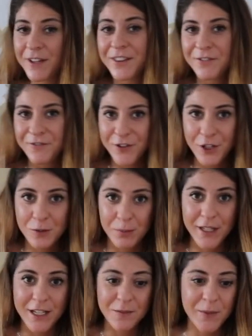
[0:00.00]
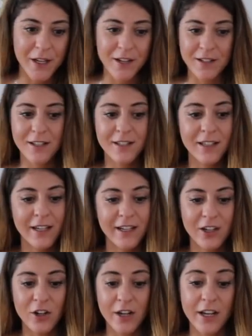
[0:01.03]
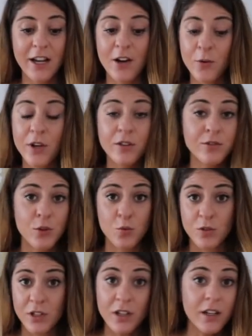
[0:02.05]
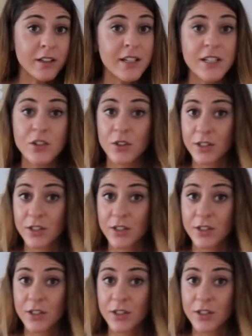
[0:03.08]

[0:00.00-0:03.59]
in the first place because it's like okay are we going to work on this